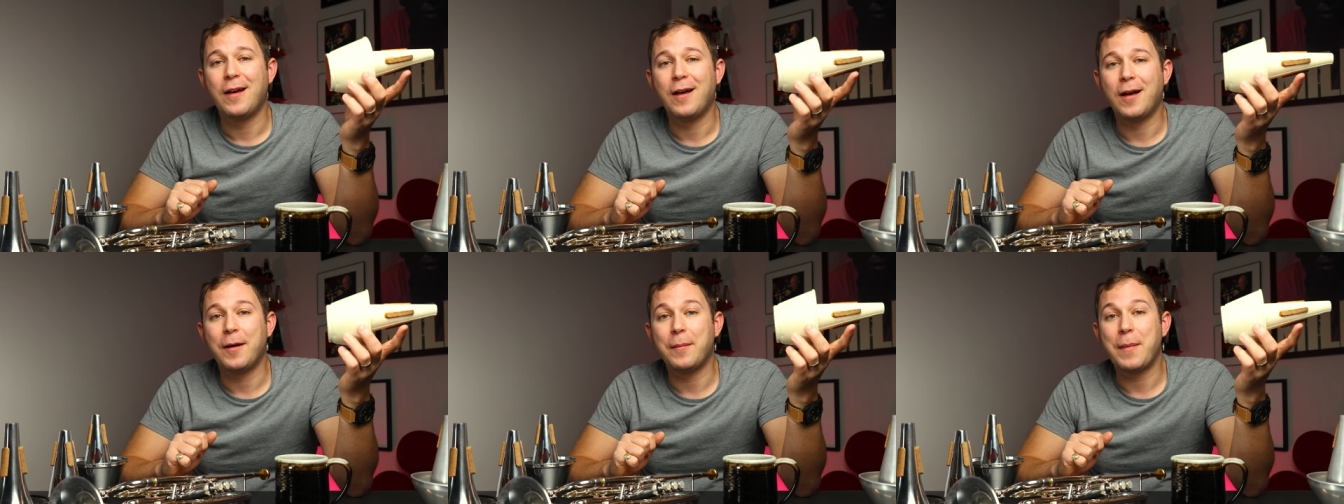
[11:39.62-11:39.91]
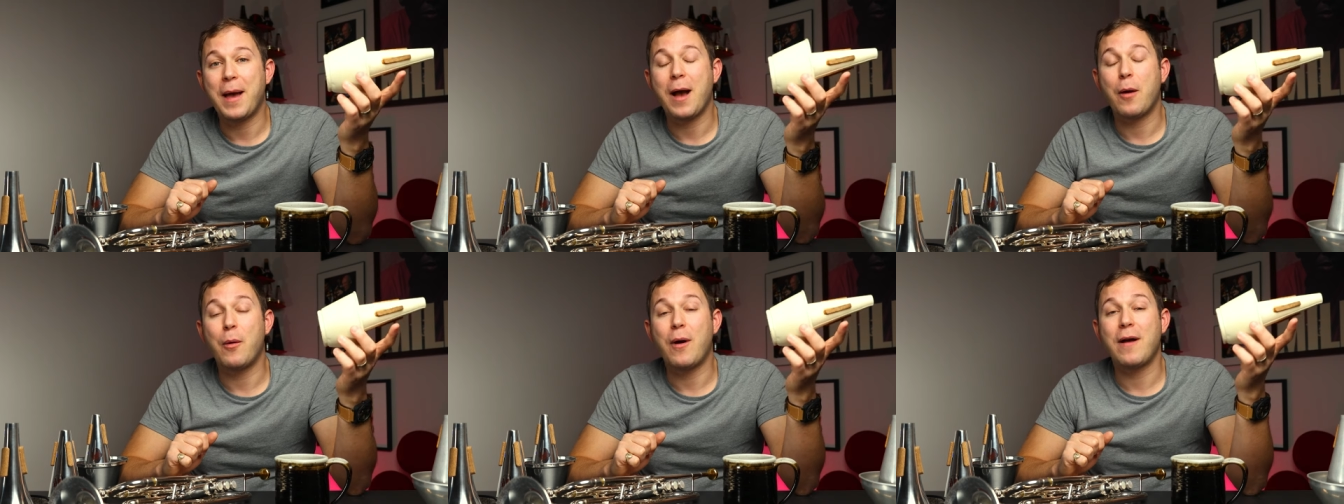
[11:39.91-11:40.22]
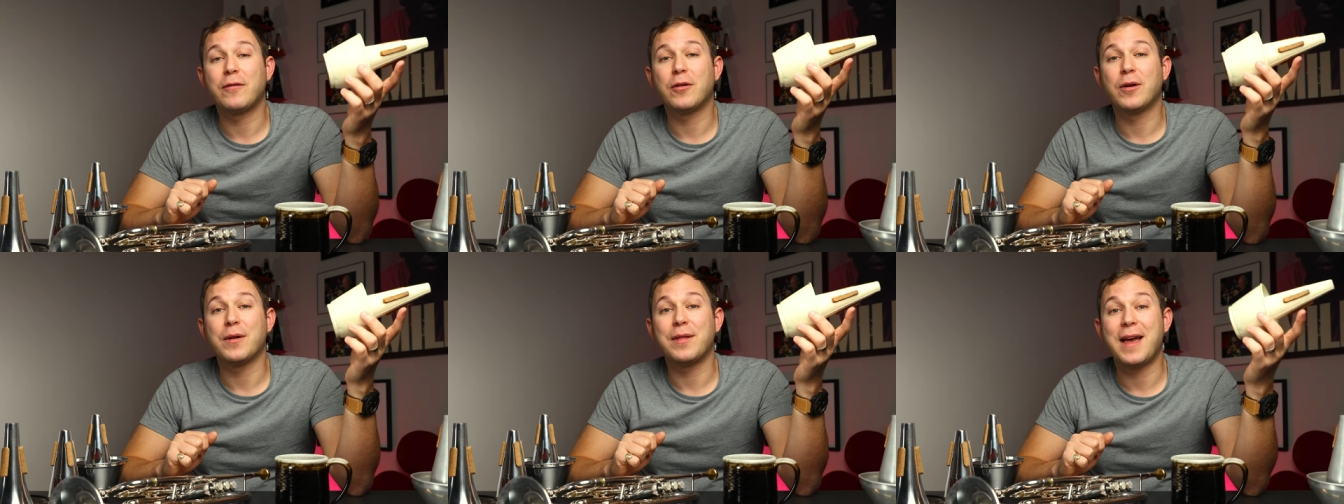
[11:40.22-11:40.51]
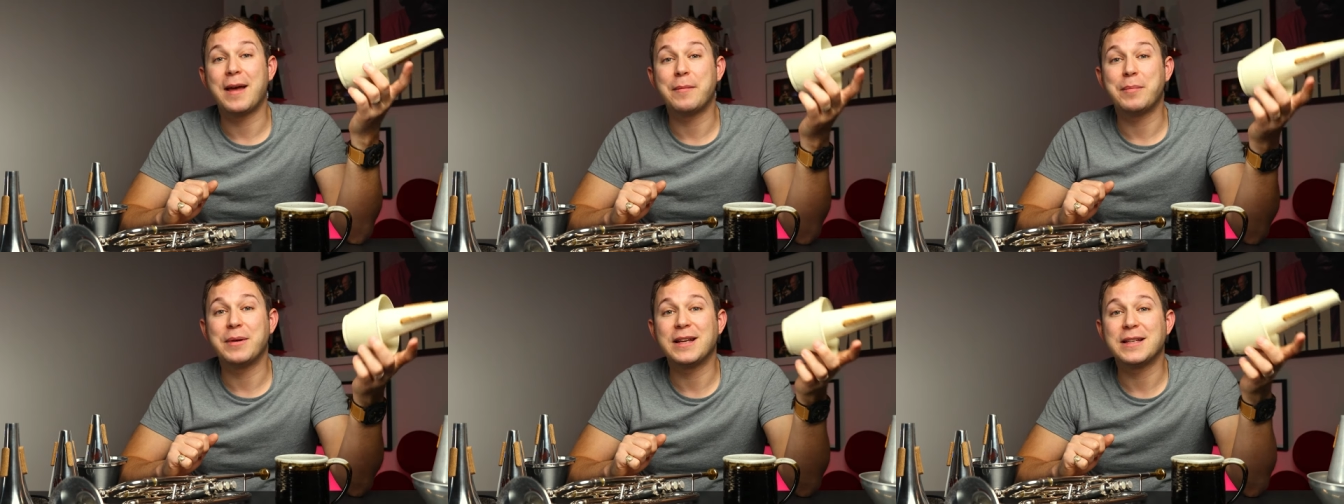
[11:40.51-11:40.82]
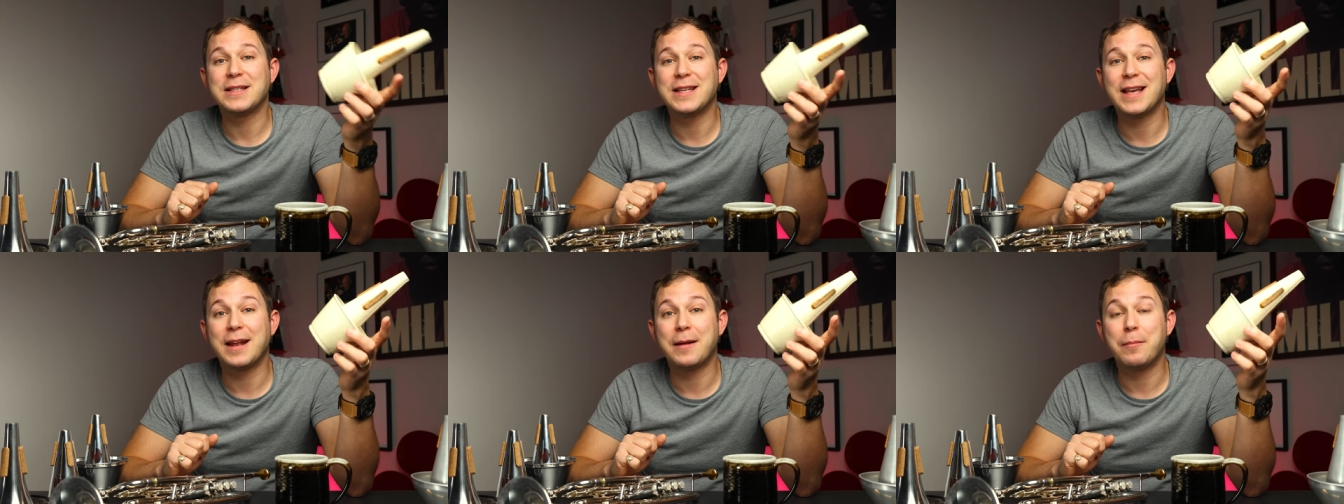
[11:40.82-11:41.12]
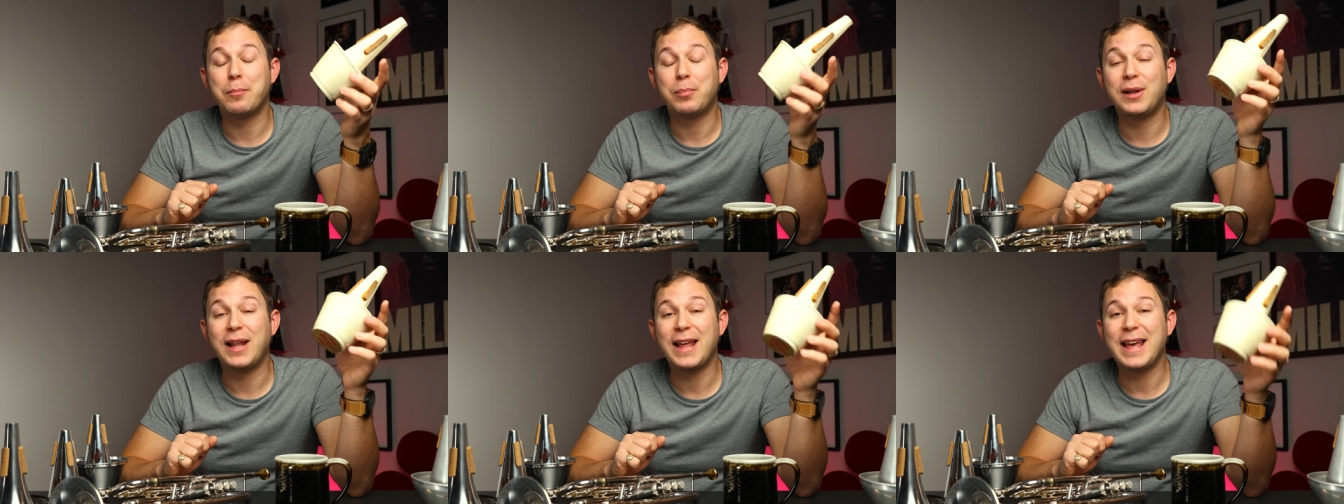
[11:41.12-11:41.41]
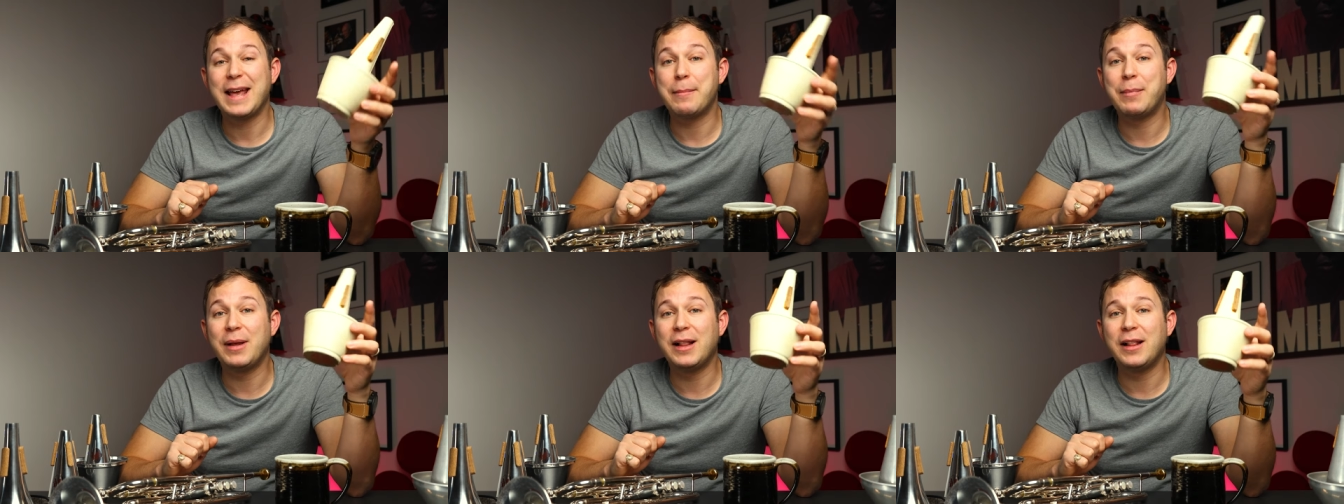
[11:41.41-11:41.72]
Um, however, that being said,
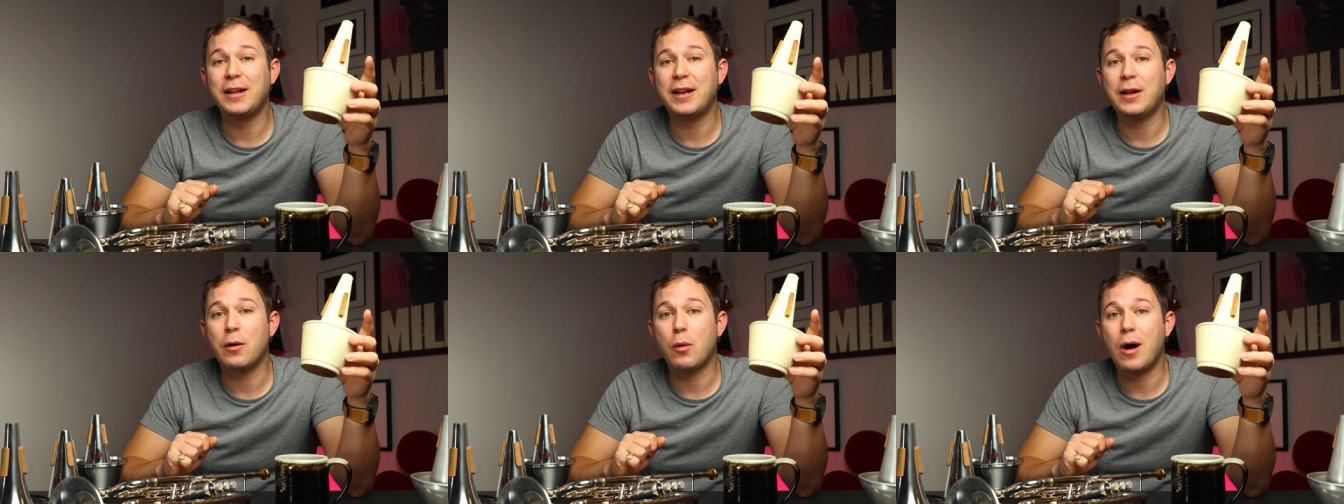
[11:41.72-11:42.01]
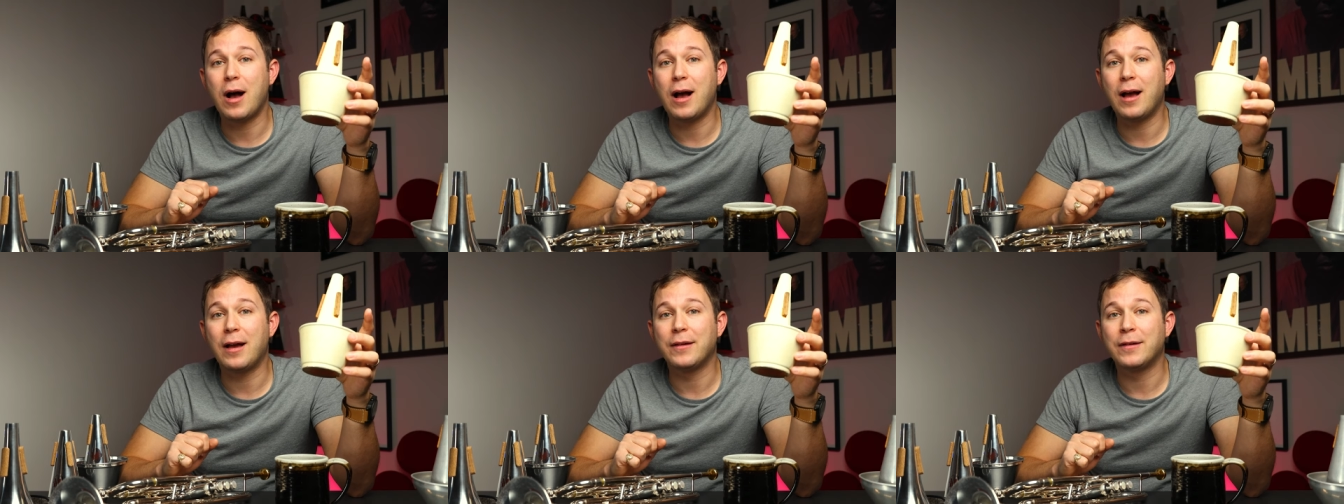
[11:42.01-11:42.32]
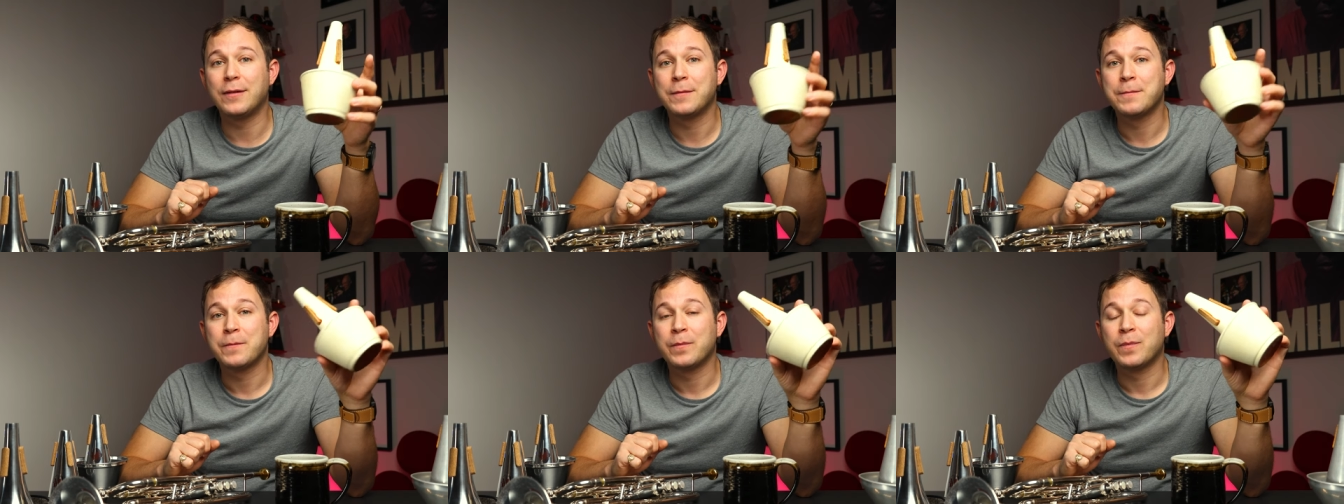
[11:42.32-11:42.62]
playability wise,